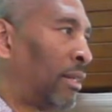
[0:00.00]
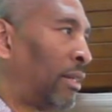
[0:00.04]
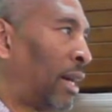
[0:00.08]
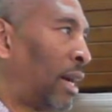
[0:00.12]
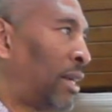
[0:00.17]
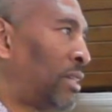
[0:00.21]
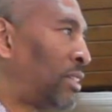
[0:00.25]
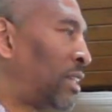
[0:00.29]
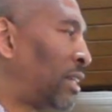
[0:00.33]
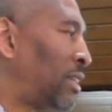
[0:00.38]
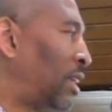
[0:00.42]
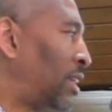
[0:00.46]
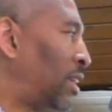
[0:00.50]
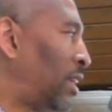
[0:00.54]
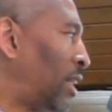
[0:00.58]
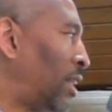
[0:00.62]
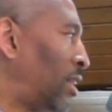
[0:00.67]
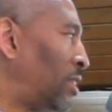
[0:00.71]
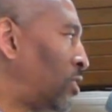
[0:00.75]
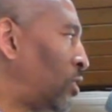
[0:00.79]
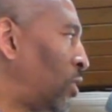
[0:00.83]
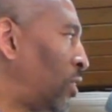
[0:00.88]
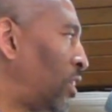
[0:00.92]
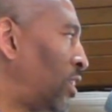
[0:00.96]
I said that
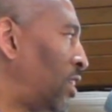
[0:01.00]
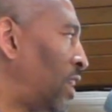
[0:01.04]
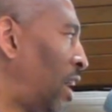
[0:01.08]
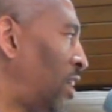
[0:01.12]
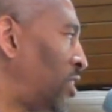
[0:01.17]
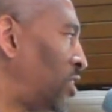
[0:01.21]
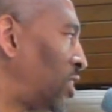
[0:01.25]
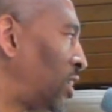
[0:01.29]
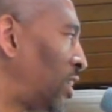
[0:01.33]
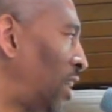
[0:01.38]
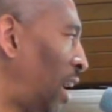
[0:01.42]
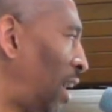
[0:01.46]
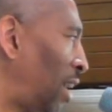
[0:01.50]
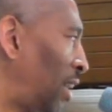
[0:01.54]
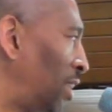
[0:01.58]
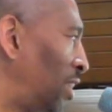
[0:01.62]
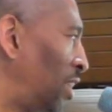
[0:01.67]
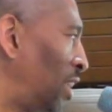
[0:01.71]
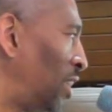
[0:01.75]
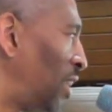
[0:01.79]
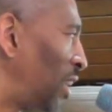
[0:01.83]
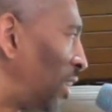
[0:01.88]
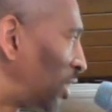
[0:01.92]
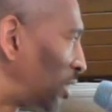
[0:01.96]
sort of nonchalant,
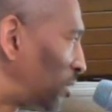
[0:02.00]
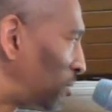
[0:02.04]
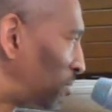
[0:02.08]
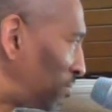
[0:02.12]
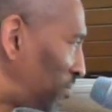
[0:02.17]
didn't I?